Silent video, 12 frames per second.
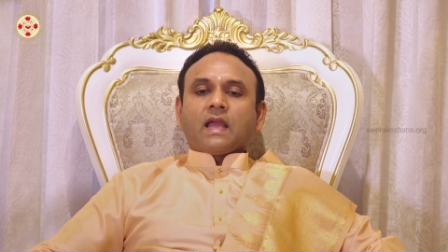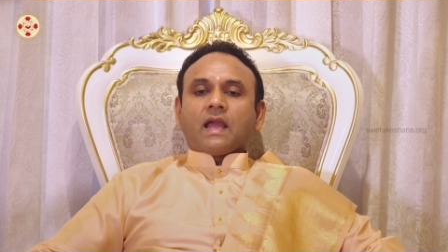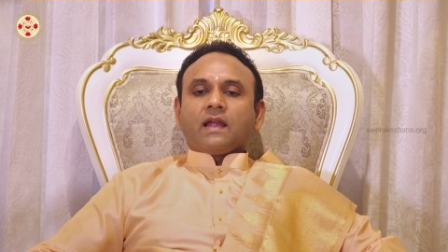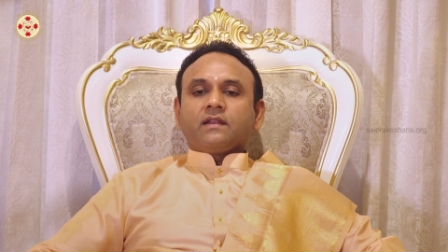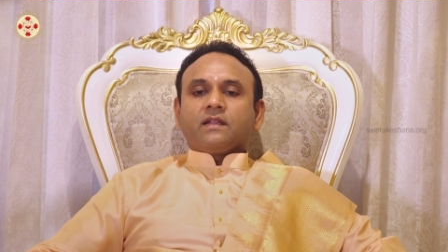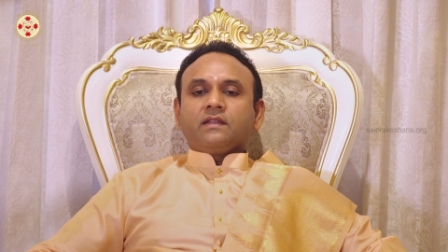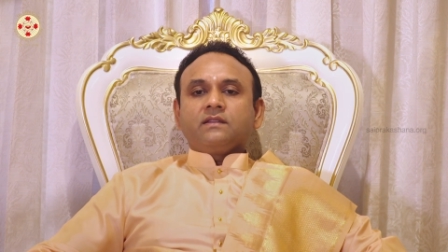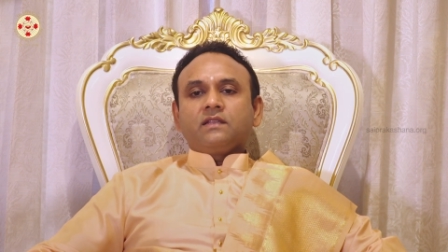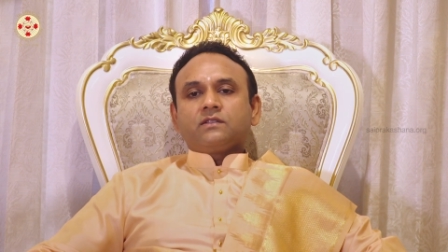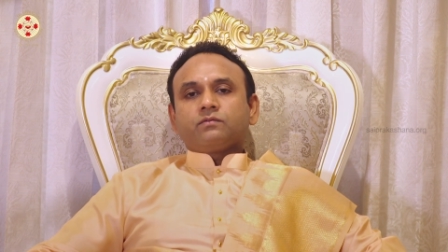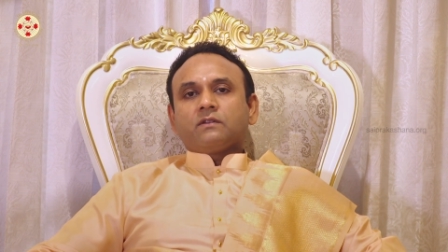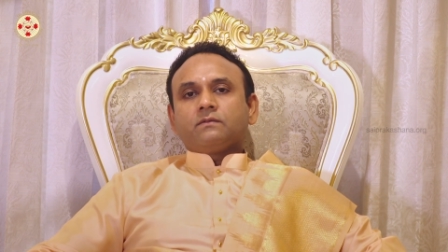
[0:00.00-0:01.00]
And in
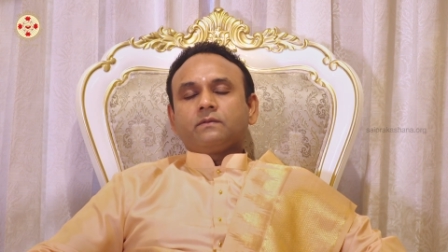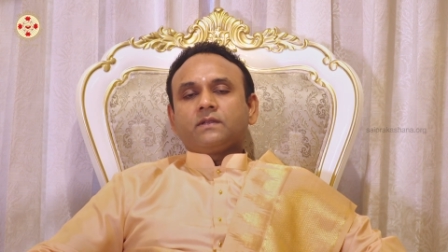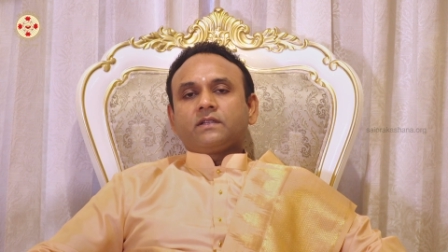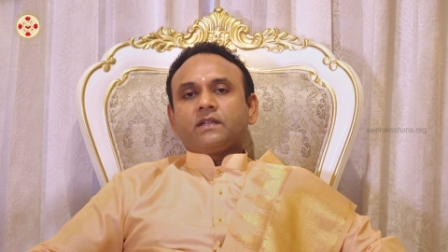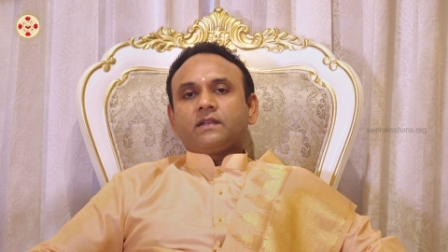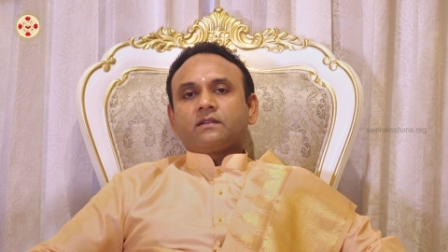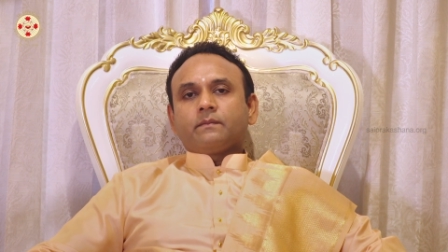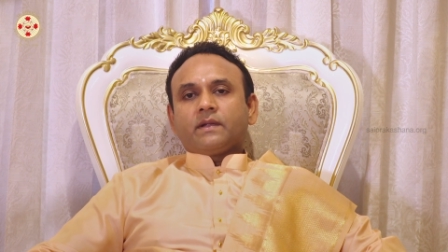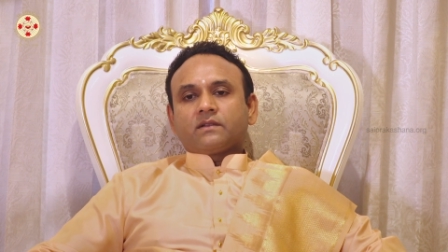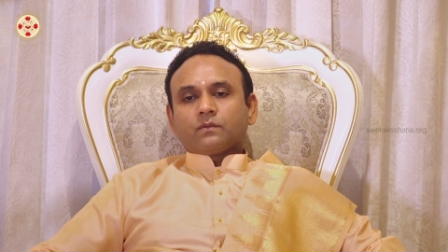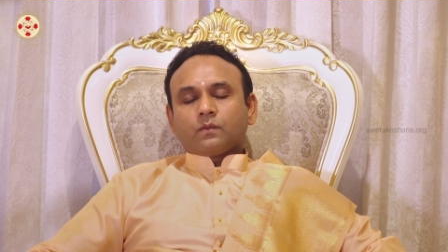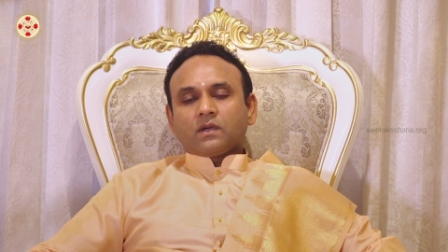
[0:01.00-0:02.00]
this way, we will create a
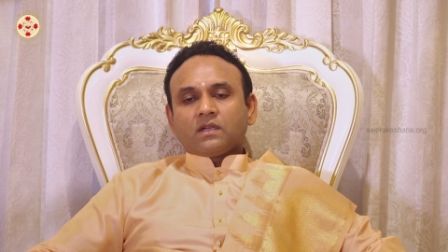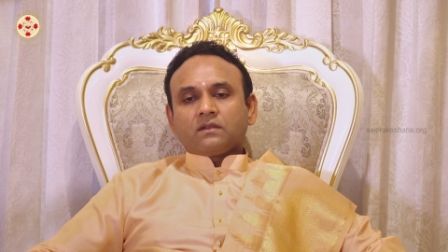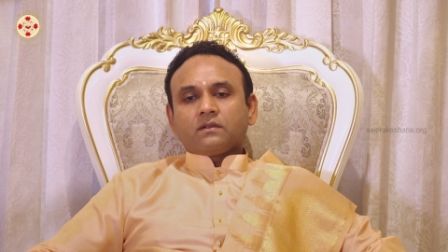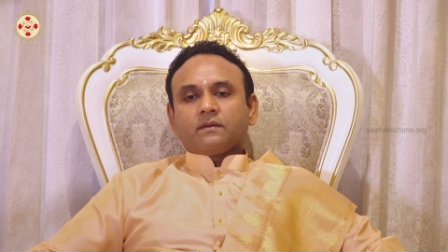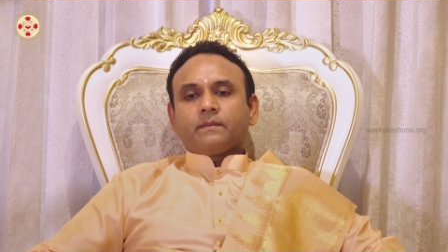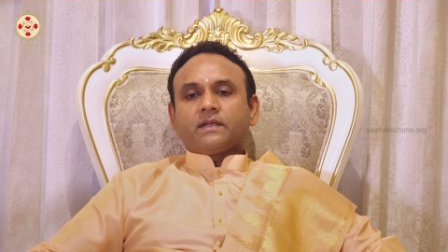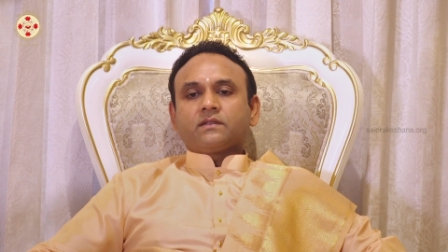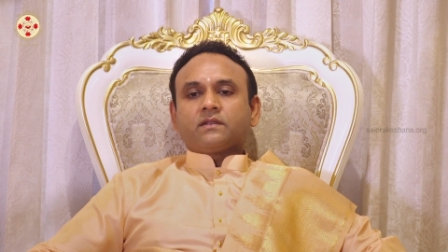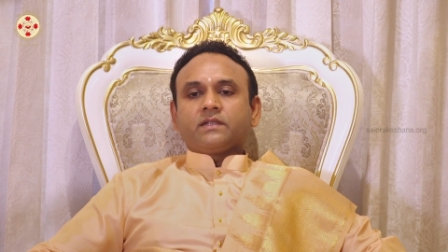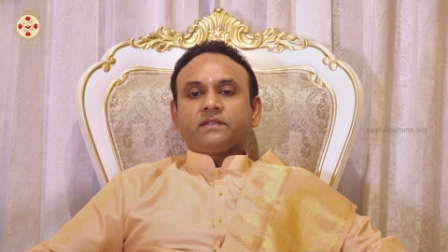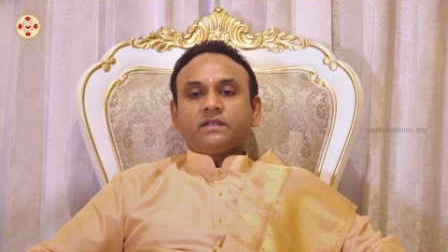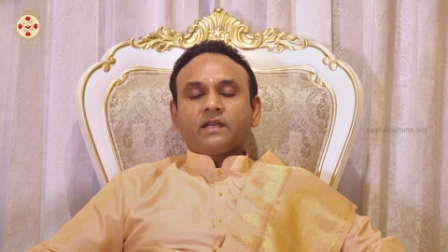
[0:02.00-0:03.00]
better world, a better
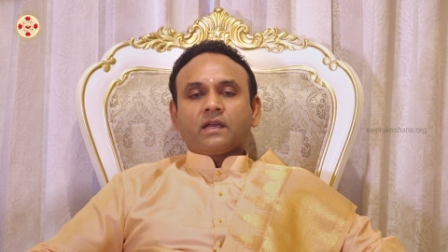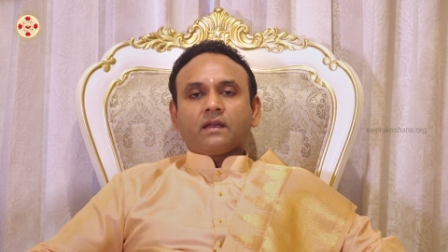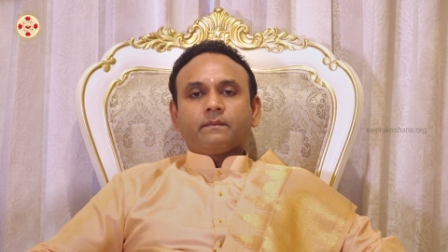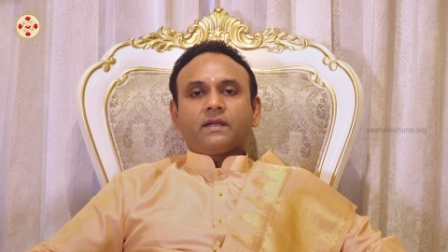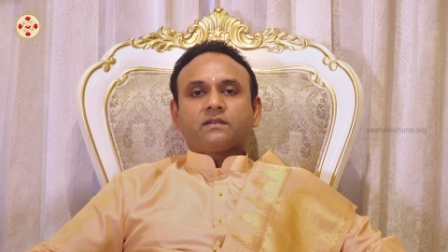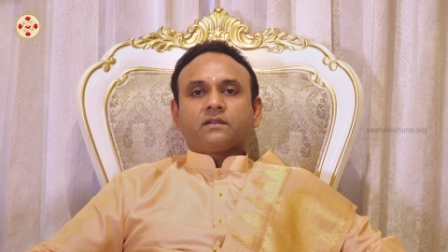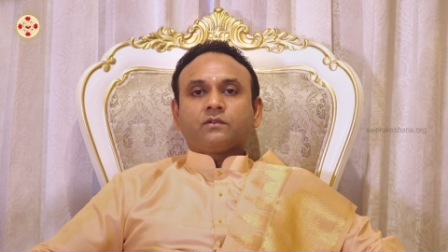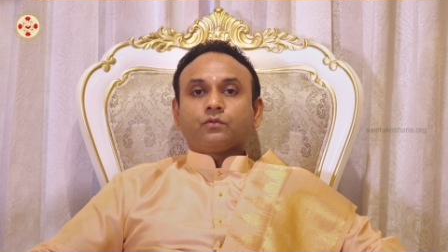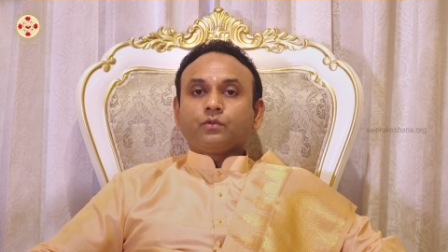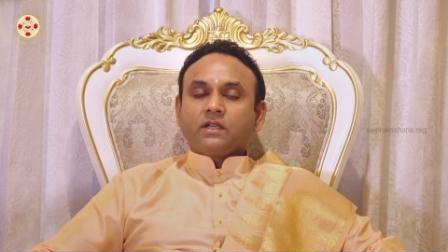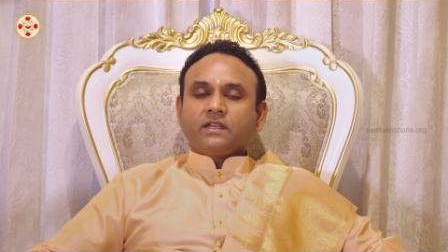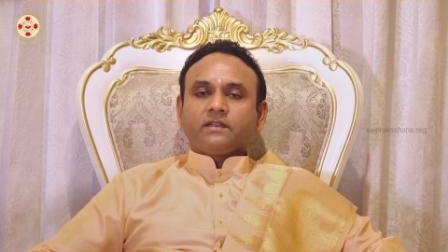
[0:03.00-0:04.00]
India, a better
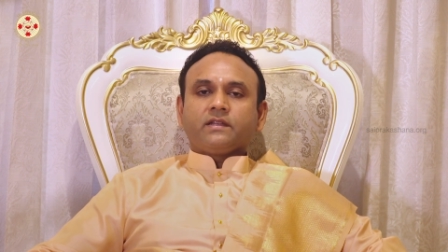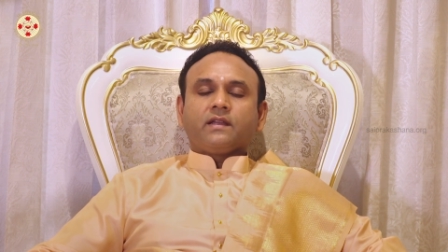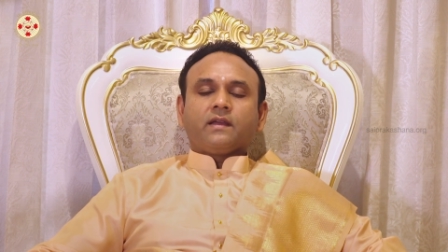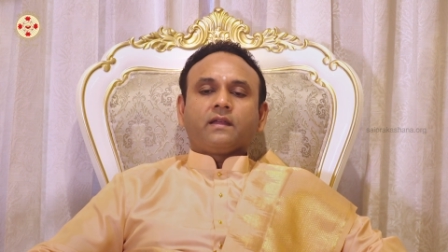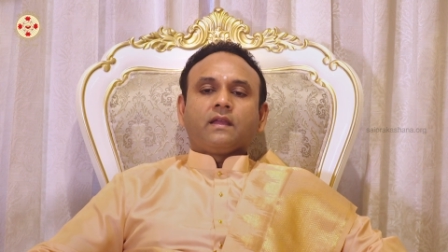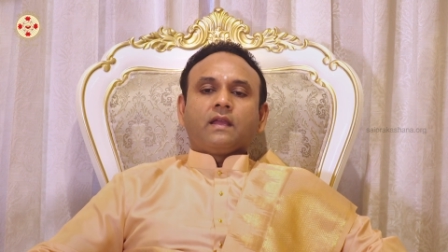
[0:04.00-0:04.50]
rural India.